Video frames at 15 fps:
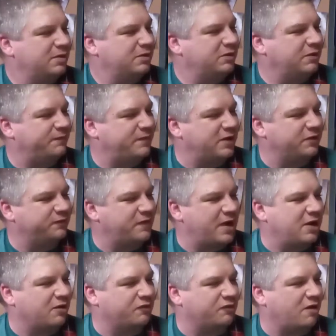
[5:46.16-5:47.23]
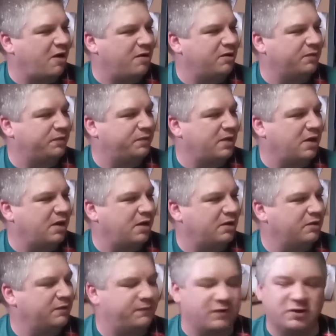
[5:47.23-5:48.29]
Your first finger's on the
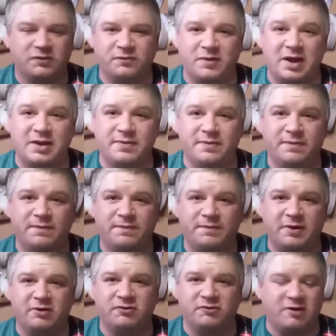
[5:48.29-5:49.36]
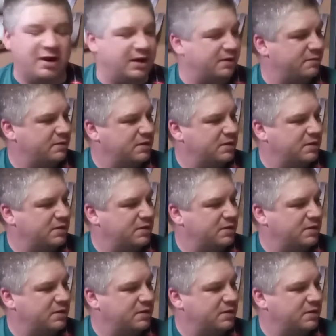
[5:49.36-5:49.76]
1st fret, 3rd string.